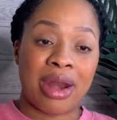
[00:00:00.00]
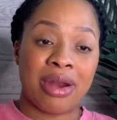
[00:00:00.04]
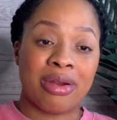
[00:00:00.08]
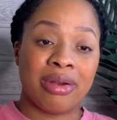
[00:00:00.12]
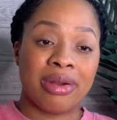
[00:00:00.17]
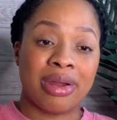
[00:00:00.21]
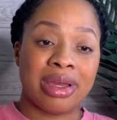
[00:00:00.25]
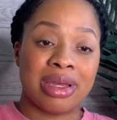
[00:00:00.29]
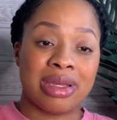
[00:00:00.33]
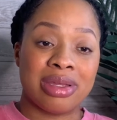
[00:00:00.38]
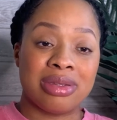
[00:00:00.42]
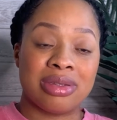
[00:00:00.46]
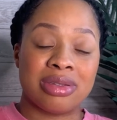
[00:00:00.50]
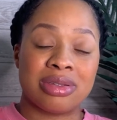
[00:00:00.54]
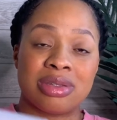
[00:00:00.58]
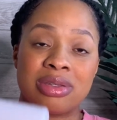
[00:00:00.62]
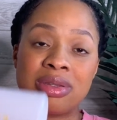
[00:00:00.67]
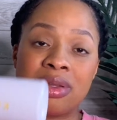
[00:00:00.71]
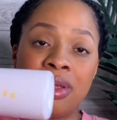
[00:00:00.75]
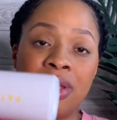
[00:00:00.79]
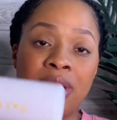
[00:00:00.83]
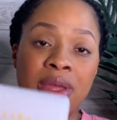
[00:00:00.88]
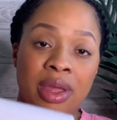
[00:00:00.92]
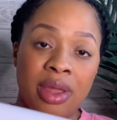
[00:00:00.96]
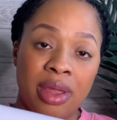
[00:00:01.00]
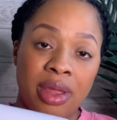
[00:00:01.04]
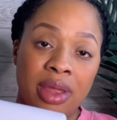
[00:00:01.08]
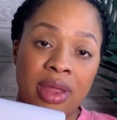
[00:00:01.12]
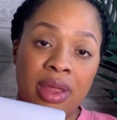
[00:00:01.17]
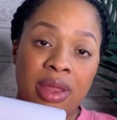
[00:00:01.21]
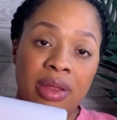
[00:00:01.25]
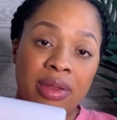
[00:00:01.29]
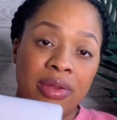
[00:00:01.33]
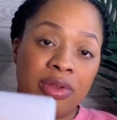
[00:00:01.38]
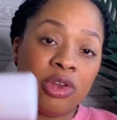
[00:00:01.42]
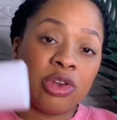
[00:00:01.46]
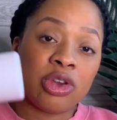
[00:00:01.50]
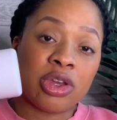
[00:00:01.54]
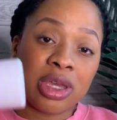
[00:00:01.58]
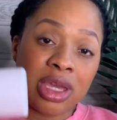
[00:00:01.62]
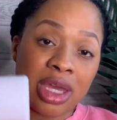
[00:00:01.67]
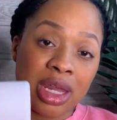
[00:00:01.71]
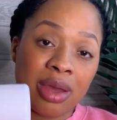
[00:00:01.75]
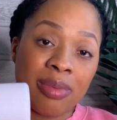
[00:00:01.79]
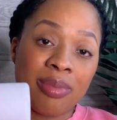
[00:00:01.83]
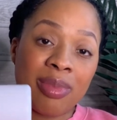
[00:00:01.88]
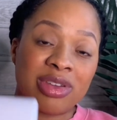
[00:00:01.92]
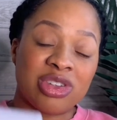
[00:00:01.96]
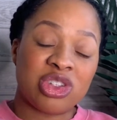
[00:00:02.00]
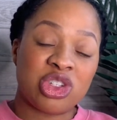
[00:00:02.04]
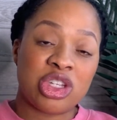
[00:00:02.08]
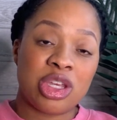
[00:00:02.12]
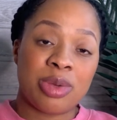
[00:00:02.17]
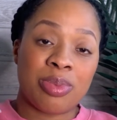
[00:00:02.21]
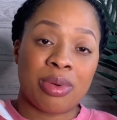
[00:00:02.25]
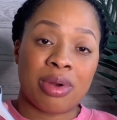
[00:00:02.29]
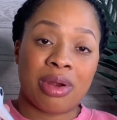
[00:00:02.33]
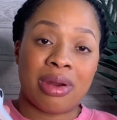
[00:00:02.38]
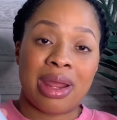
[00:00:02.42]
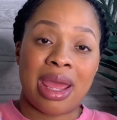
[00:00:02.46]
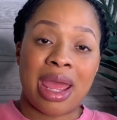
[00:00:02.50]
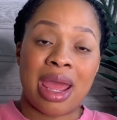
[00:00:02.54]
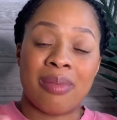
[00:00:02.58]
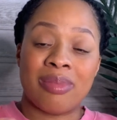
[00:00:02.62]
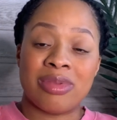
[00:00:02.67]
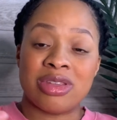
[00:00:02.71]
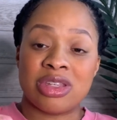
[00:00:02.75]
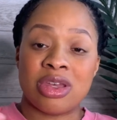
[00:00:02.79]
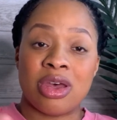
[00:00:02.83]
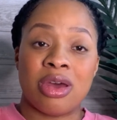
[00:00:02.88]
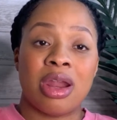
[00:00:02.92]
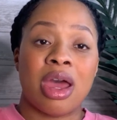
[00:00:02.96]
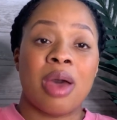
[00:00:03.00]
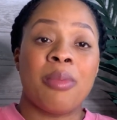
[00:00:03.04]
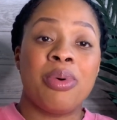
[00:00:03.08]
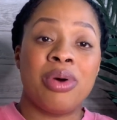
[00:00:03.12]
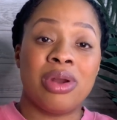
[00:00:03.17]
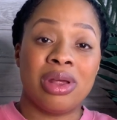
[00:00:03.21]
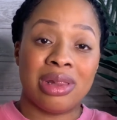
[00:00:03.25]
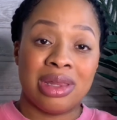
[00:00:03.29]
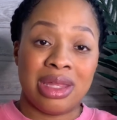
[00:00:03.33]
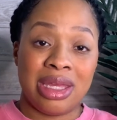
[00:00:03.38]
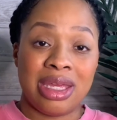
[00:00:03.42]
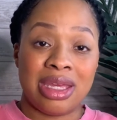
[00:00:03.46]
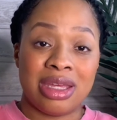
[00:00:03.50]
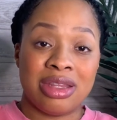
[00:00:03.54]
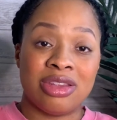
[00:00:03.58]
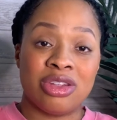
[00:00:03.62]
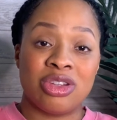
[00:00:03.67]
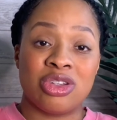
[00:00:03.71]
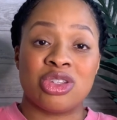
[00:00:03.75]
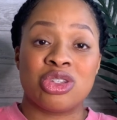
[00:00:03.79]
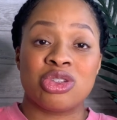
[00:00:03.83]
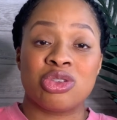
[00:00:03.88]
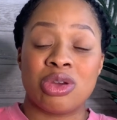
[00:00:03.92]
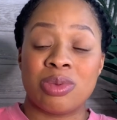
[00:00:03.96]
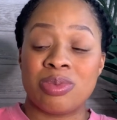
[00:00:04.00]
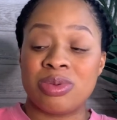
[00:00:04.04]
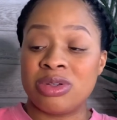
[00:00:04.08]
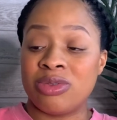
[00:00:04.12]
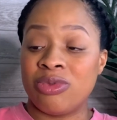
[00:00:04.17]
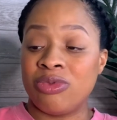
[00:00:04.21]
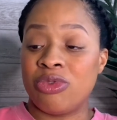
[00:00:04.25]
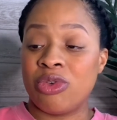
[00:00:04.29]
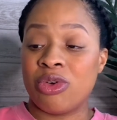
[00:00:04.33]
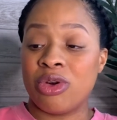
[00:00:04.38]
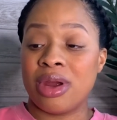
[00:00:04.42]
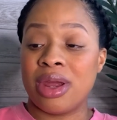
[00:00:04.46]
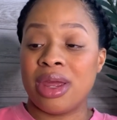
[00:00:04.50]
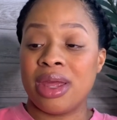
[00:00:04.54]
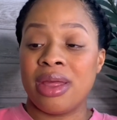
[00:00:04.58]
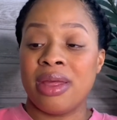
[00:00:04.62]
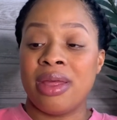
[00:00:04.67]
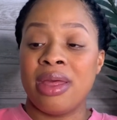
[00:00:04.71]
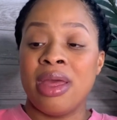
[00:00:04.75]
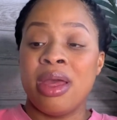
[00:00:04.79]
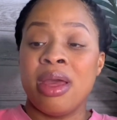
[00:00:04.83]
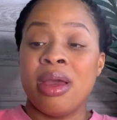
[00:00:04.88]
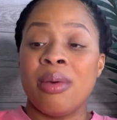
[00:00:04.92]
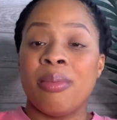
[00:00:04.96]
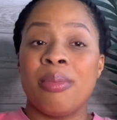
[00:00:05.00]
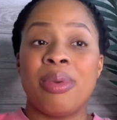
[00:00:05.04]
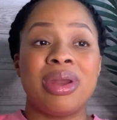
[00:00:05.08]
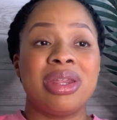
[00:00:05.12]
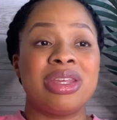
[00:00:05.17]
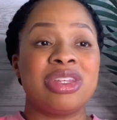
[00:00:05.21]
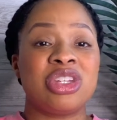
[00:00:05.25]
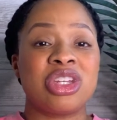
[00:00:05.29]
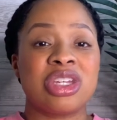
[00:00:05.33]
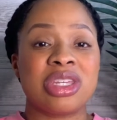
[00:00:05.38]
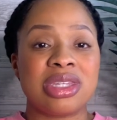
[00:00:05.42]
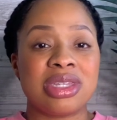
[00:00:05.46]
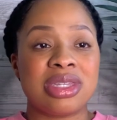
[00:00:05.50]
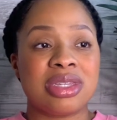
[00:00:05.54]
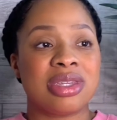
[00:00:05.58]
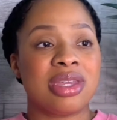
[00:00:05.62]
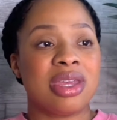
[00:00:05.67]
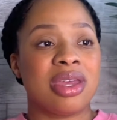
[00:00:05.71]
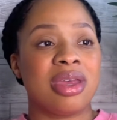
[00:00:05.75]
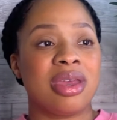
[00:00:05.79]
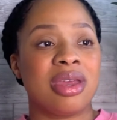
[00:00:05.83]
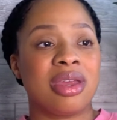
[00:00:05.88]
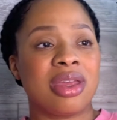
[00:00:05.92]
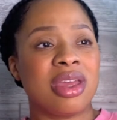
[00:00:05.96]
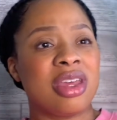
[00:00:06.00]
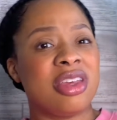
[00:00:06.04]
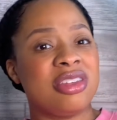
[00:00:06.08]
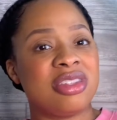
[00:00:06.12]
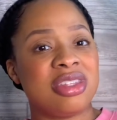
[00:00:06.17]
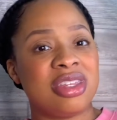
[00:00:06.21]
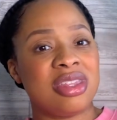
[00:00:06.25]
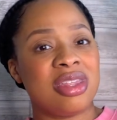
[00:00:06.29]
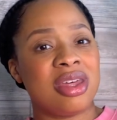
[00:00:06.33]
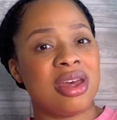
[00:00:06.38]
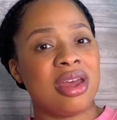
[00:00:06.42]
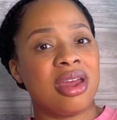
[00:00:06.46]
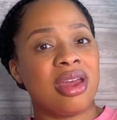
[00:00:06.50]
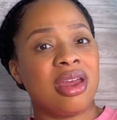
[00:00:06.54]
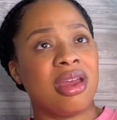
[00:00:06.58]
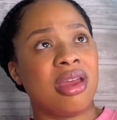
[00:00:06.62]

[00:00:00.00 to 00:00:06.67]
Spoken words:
because you can get it much cheaper on Amazon. I'll put a link in the description for it. But it just, can you see that?